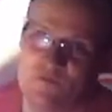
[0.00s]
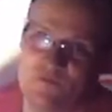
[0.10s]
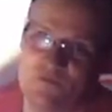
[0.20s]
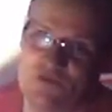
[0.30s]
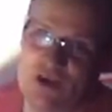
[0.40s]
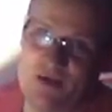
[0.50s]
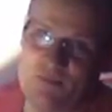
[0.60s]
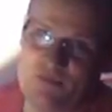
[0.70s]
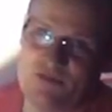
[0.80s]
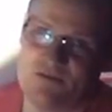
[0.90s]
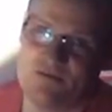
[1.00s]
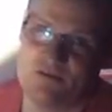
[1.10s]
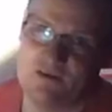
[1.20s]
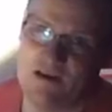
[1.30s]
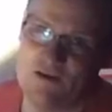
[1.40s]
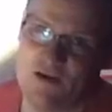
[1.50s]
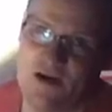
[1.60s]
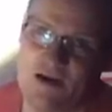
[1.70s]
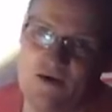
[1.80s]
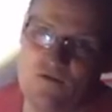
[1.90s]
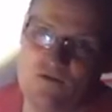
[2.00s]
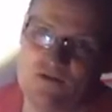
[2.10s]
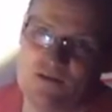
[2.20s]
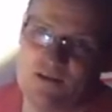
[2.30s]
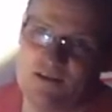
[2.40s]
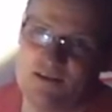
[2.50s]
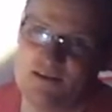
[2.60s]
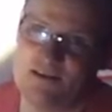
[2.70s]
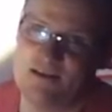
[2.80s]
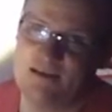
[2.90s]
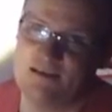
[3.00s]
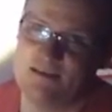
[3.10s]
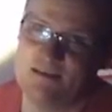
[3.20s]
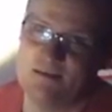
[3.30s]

shapes that you cut out, stuck to sticks,